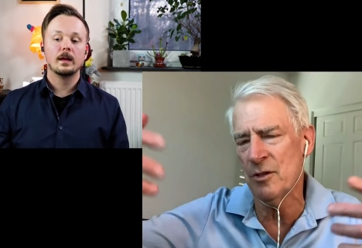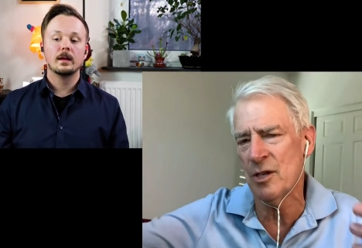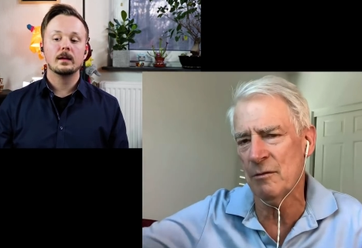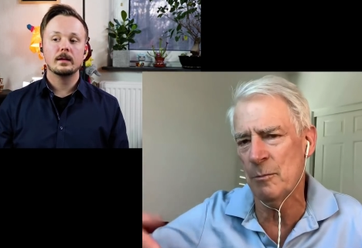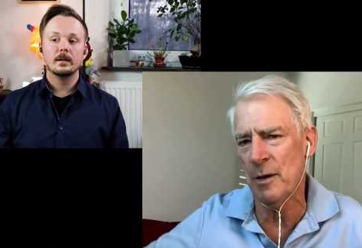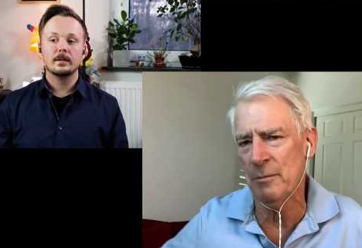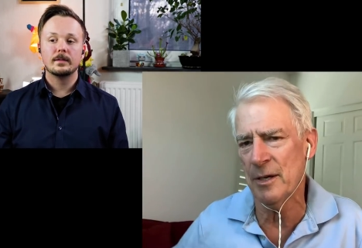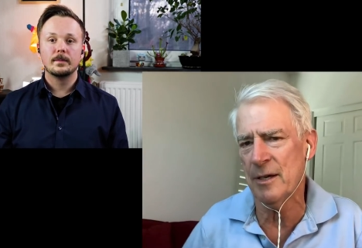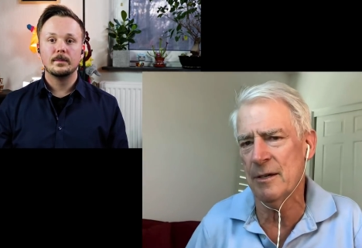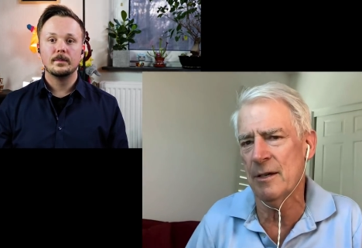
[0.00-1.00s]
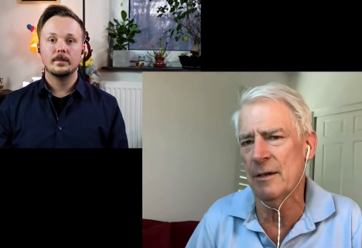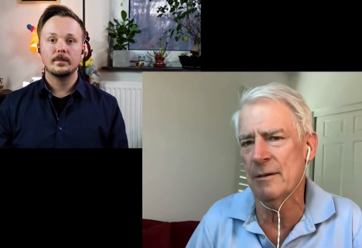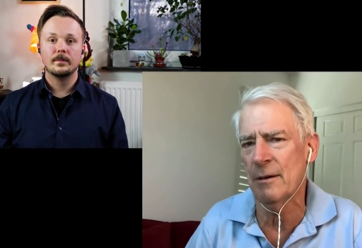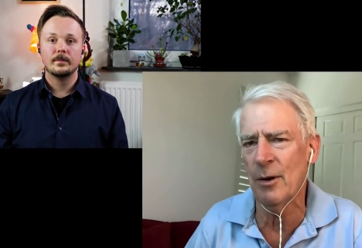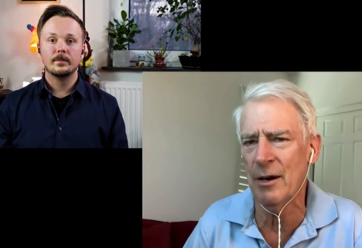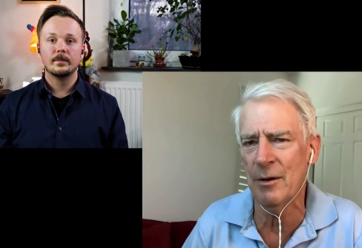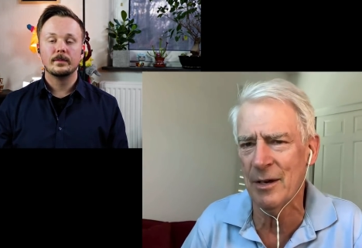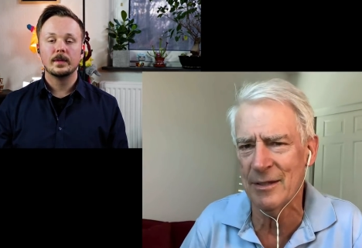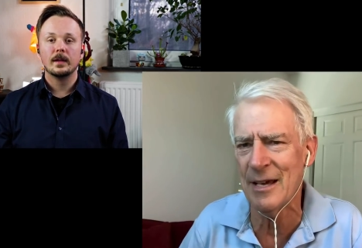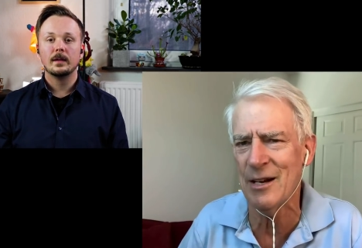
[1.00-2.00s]
Speaker 1: of the Czech Republic. Uh, where?
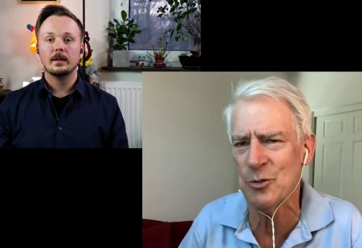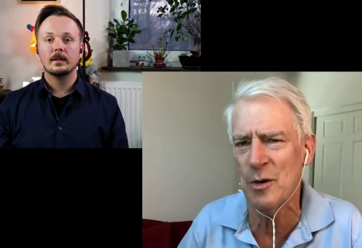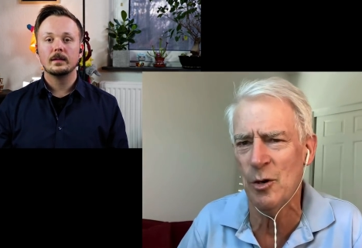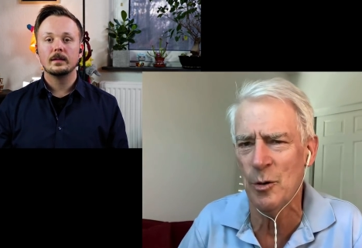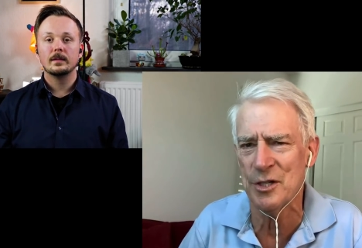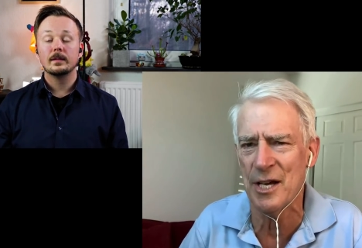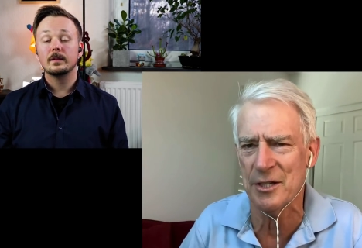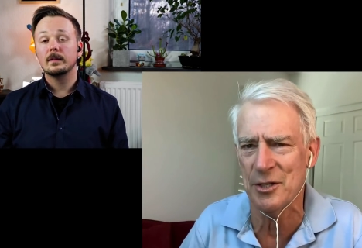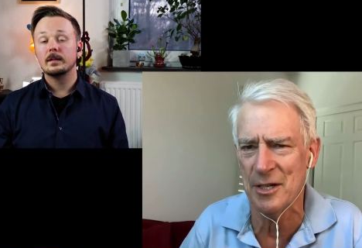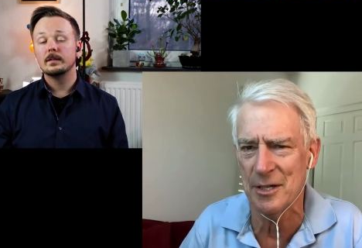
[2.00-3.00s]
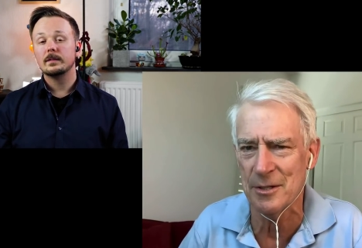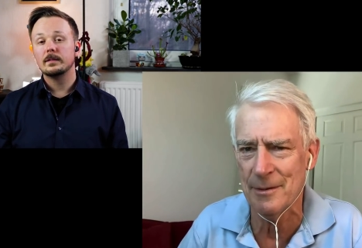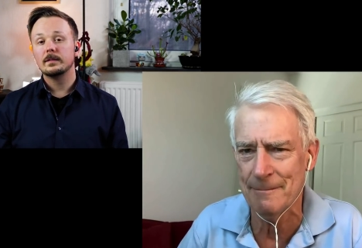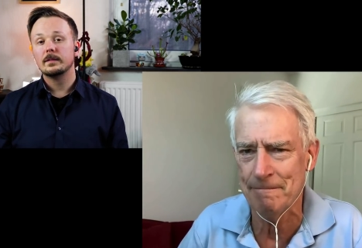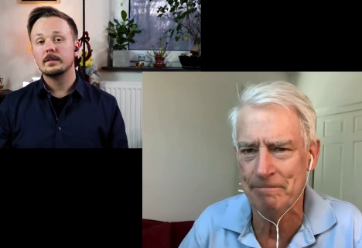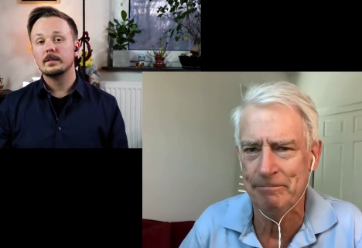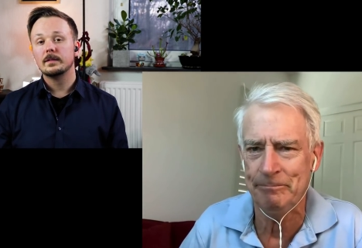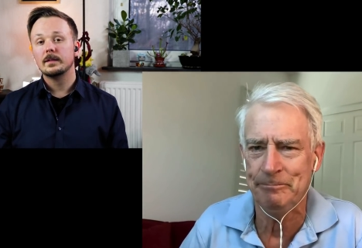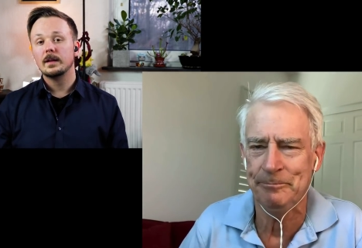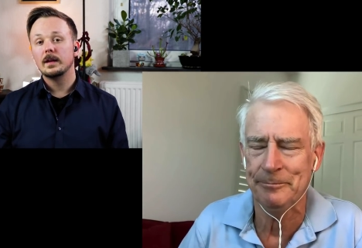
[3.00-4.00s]
Uh, tell us where Lower Saxony is.
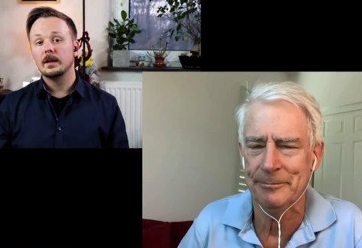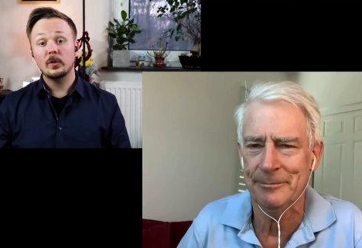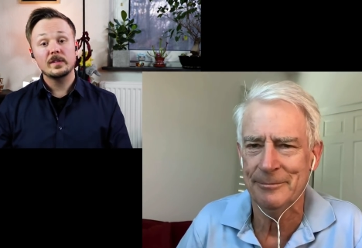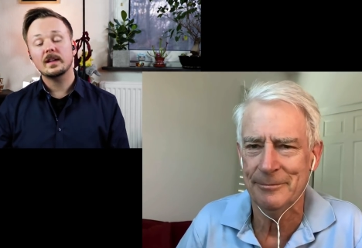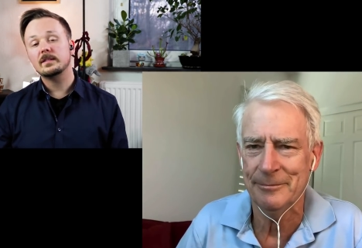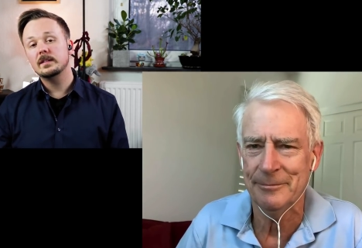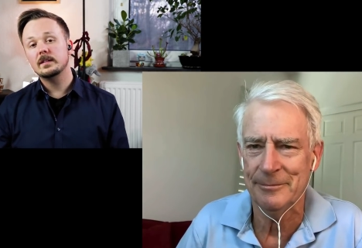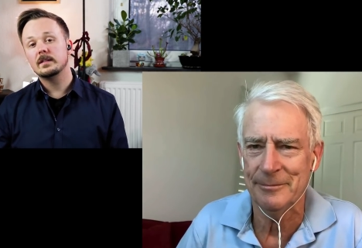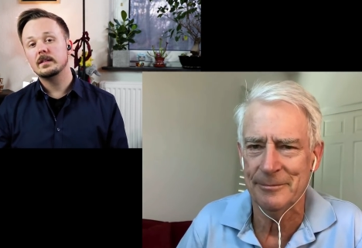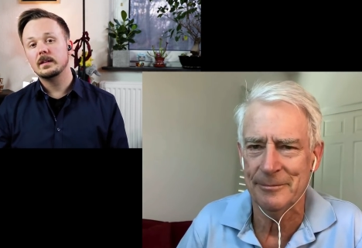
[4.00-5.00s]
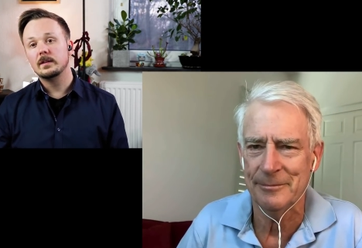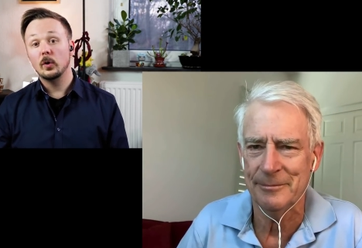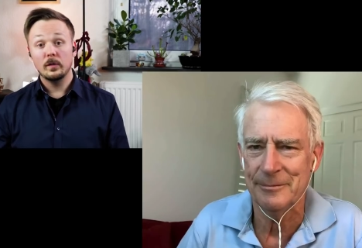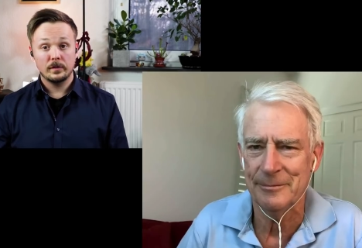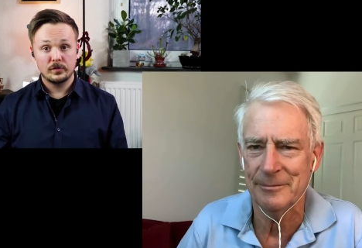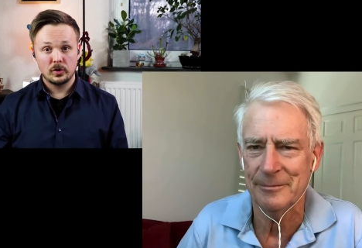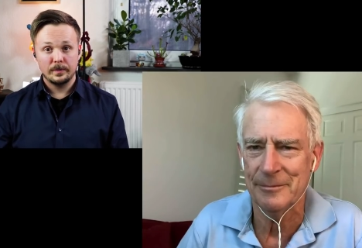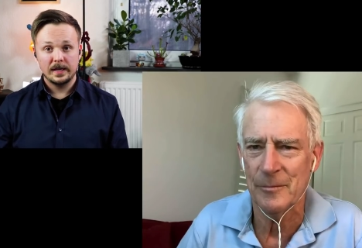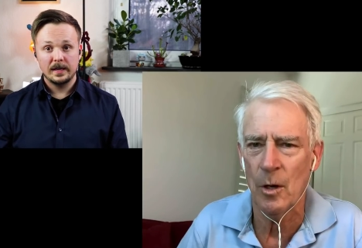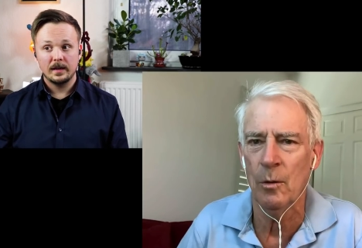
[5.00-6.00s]
Speaker 2: Lower Saxony is in the north of
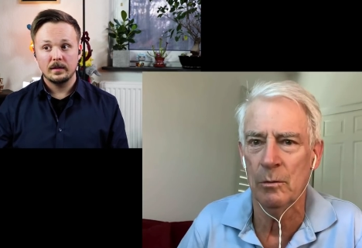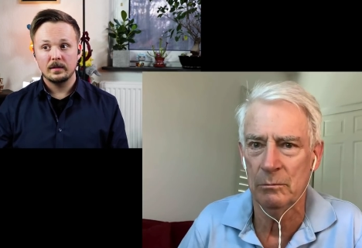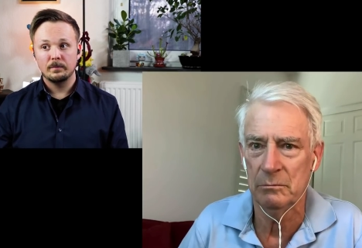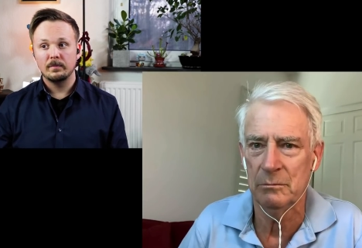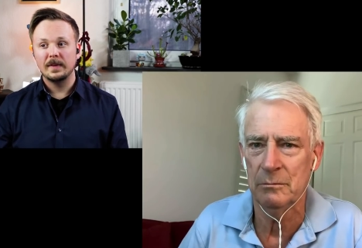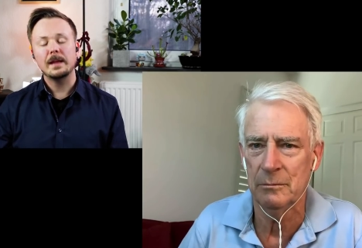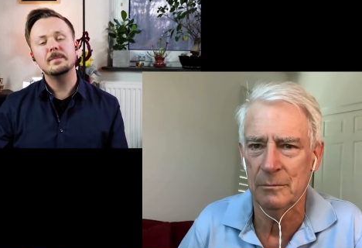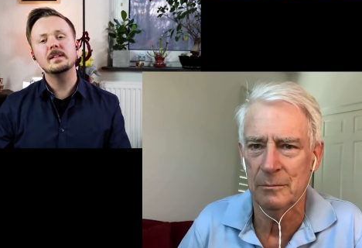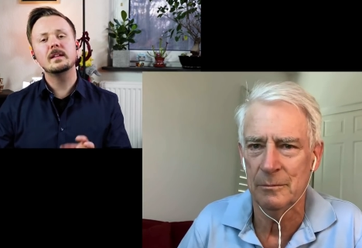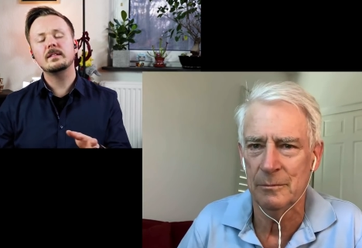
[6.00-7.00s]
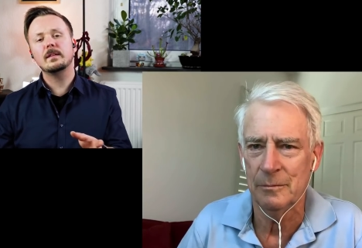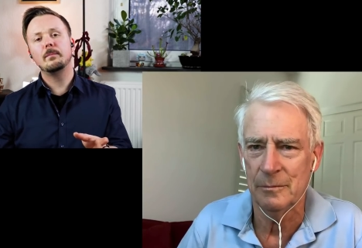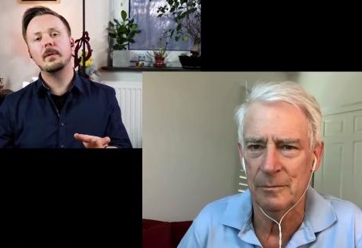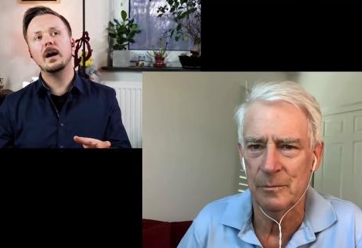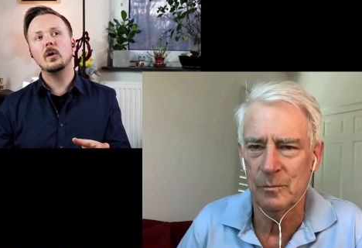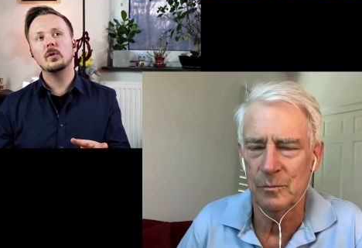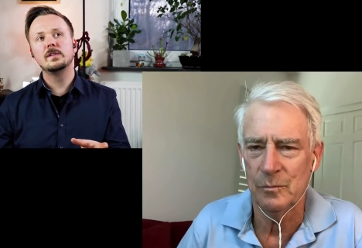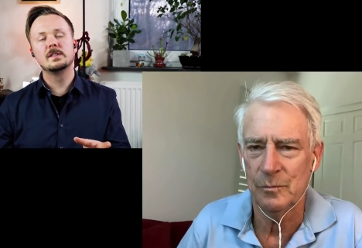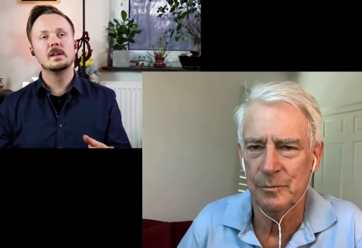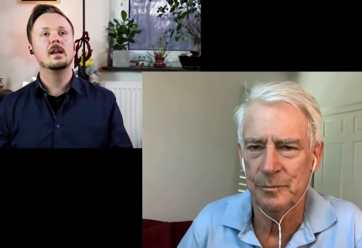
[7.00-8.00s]
Germany. Oh. Leipzig is
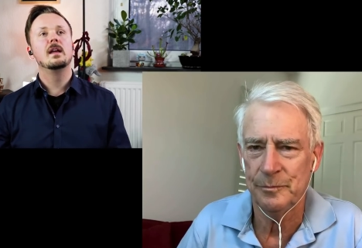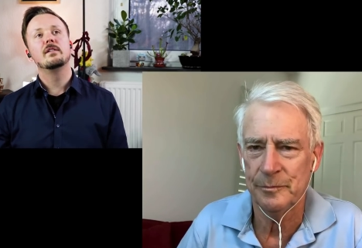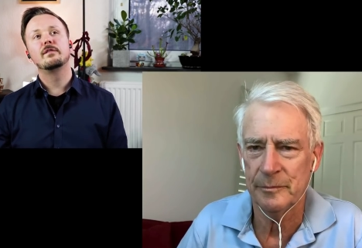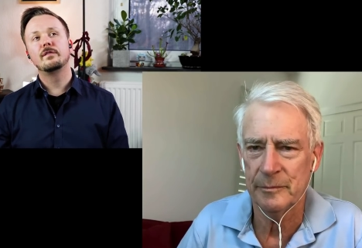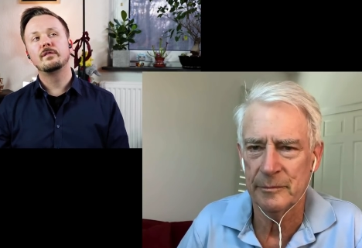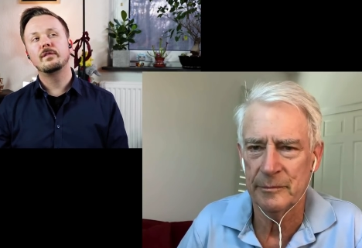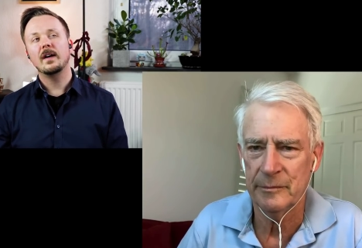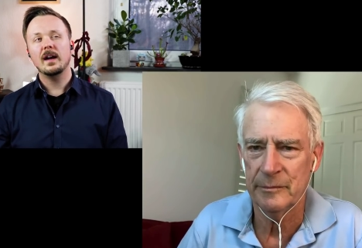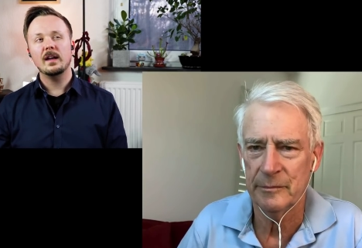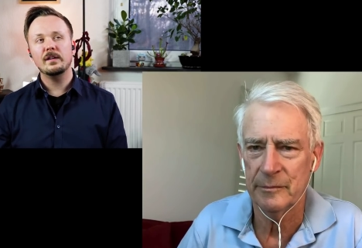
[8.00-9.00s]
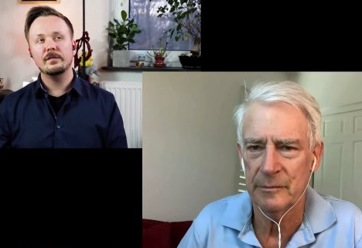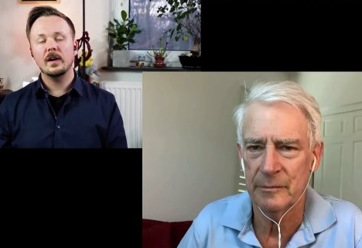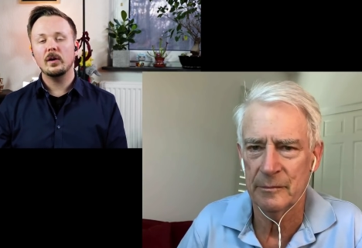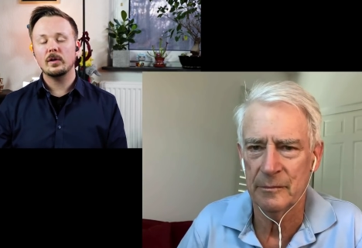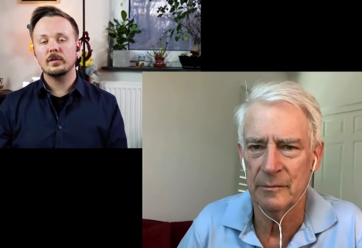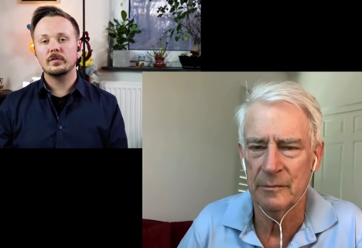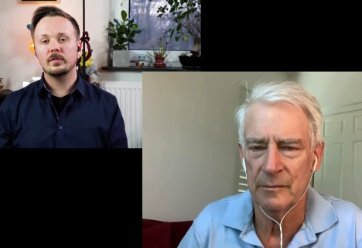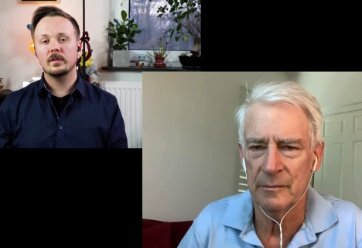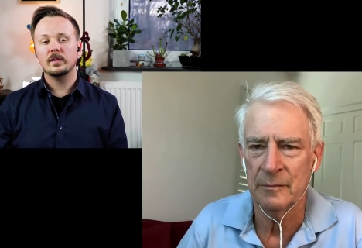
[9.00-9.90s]
about five hours